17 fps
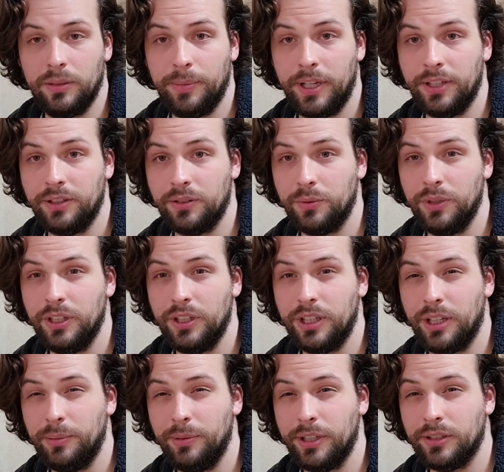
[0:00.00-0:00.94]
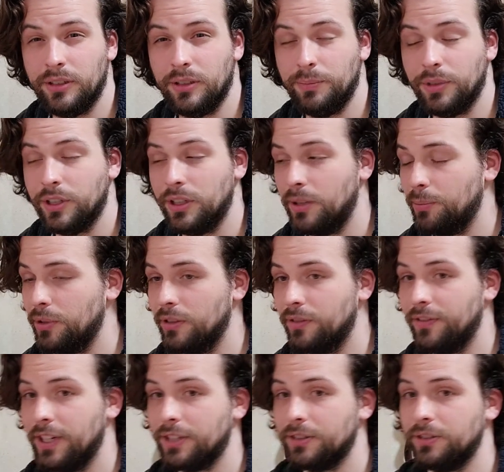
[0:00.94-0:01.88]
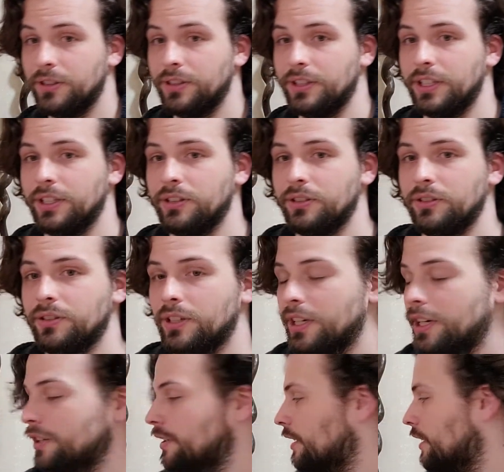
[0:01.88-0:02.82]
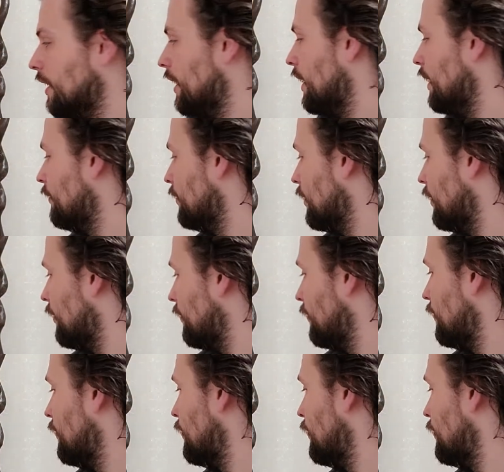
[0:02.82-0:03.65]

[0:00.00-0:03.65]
past week I picked up a couple of extra things, and I think I have enough